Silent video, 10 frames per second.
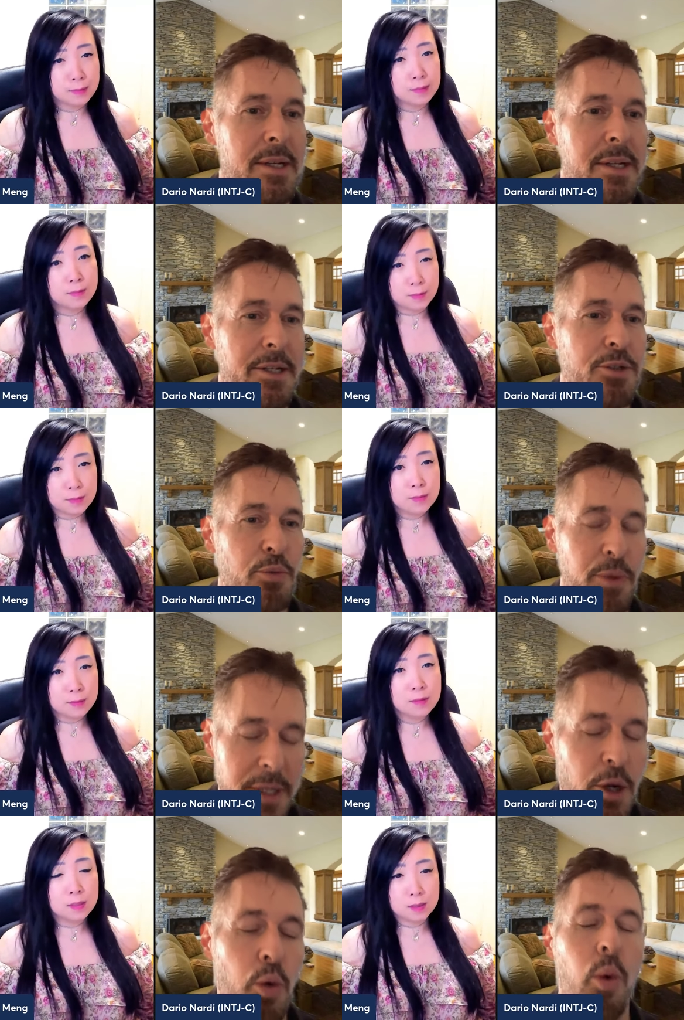Speaker 1: is
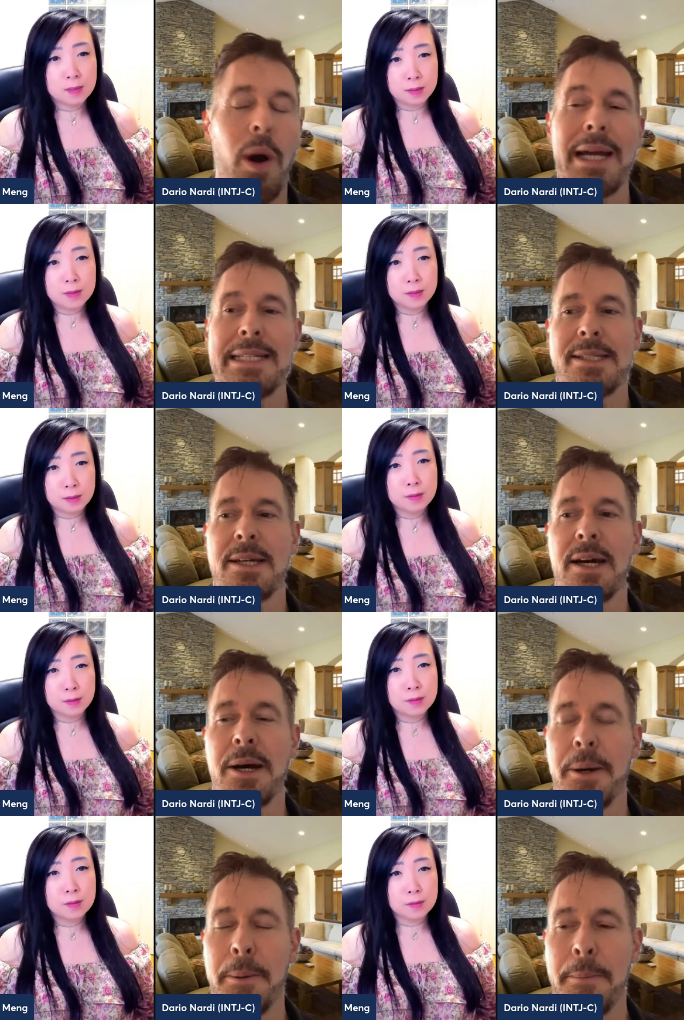really quite,
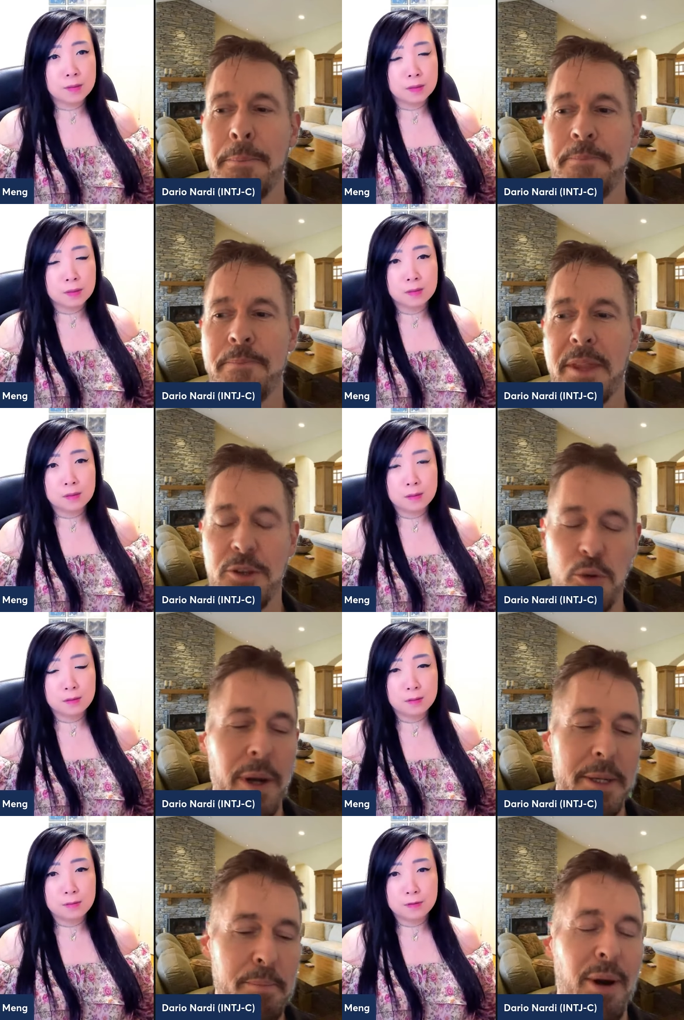um, is
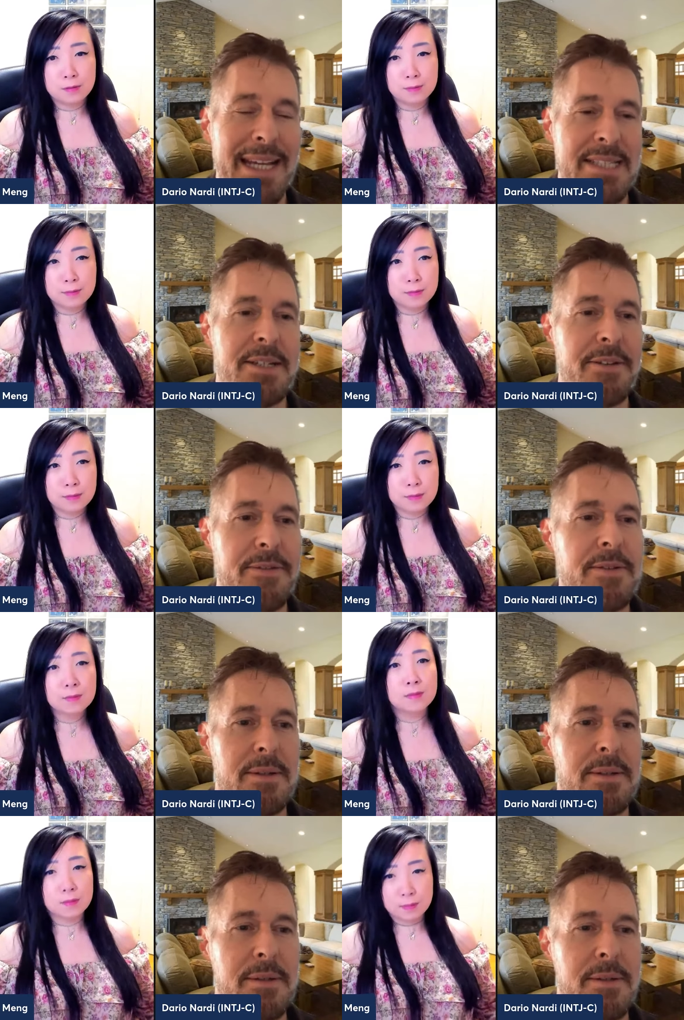quite impressive.
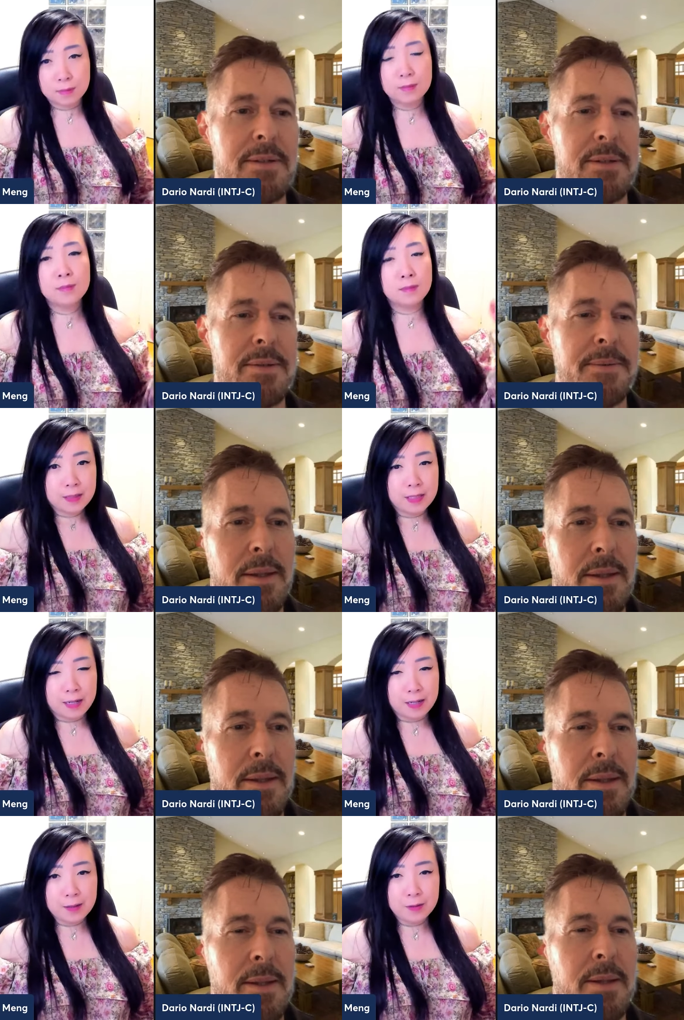
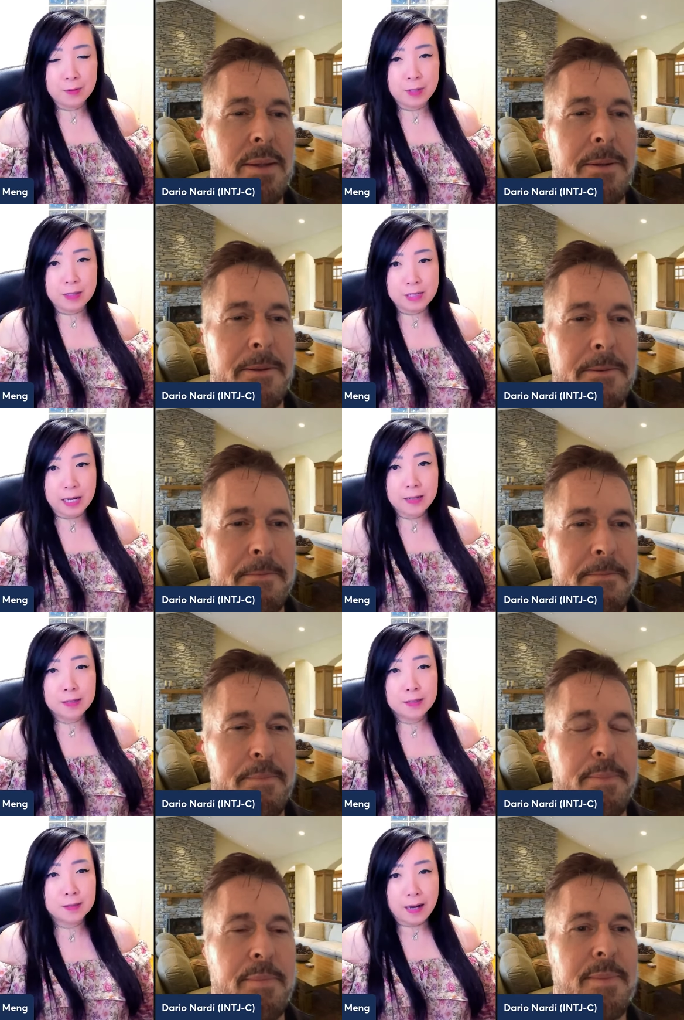
Speaker 2: Yeah, well
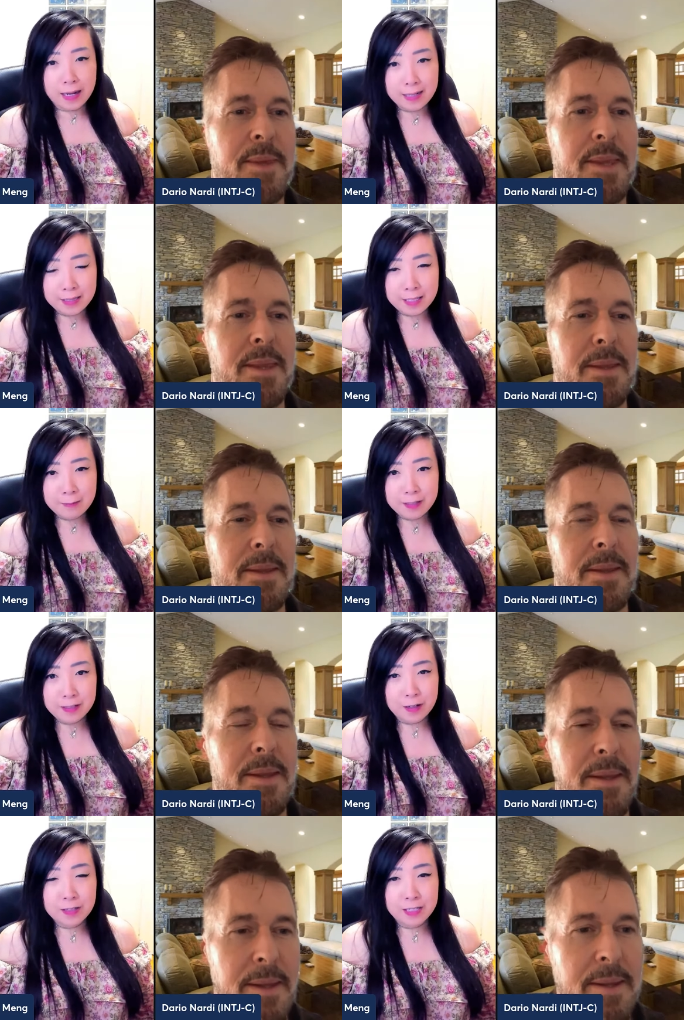said. I N T Ps
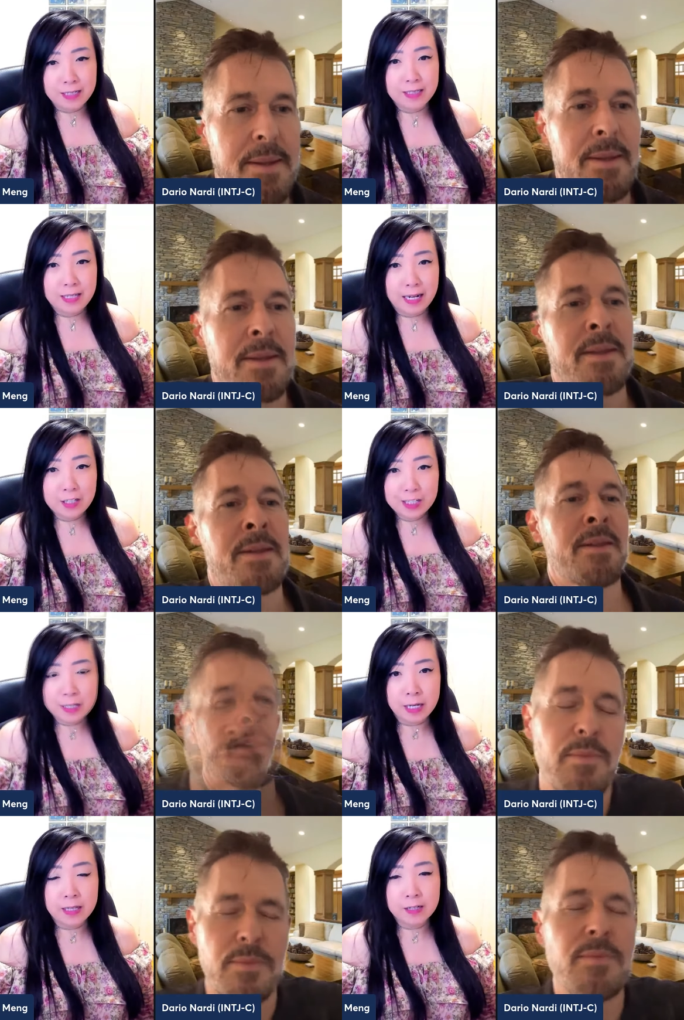are good at detaching
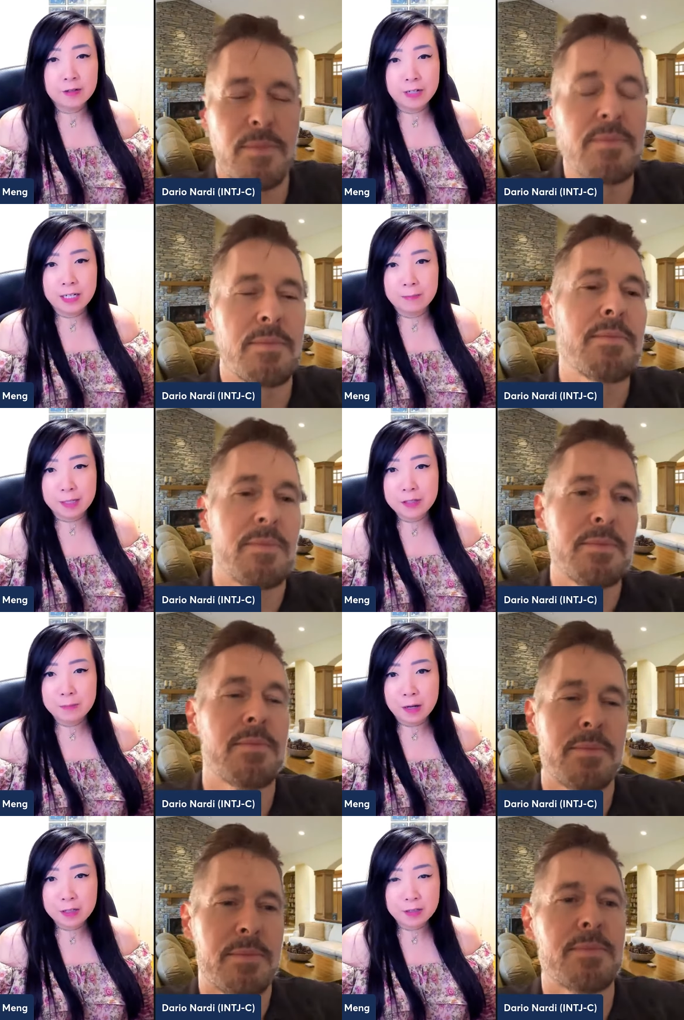and then creating a mental
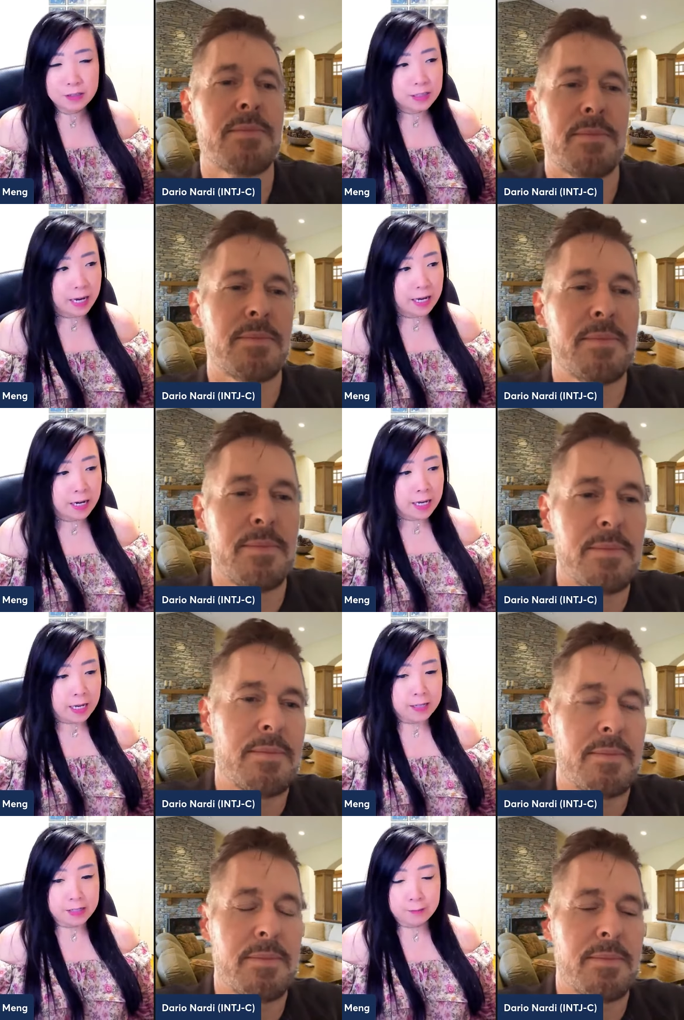model that
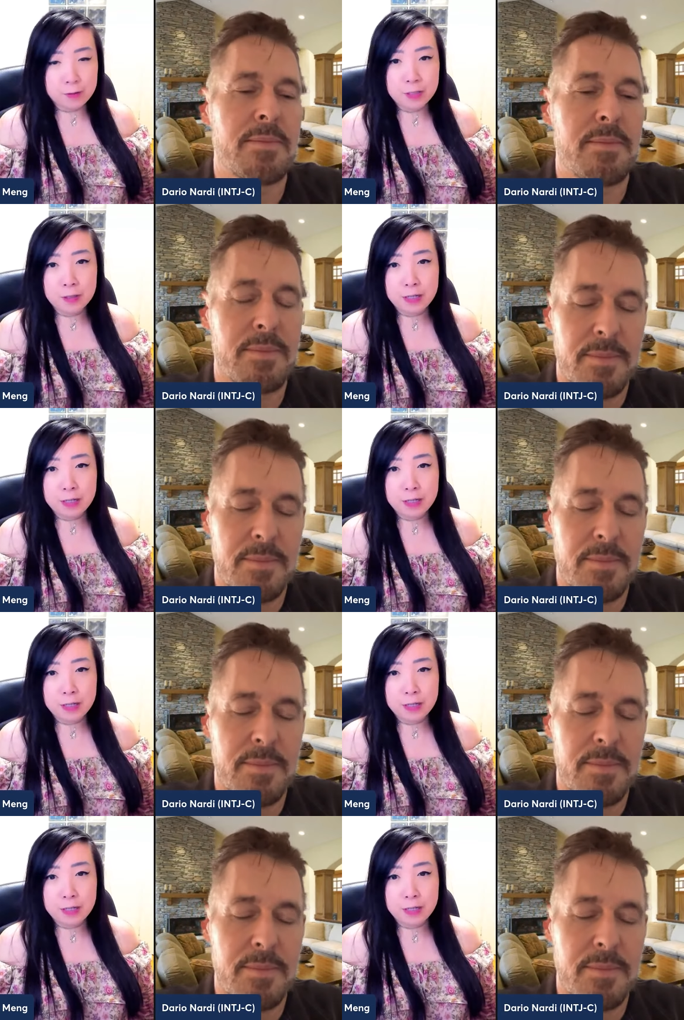is able to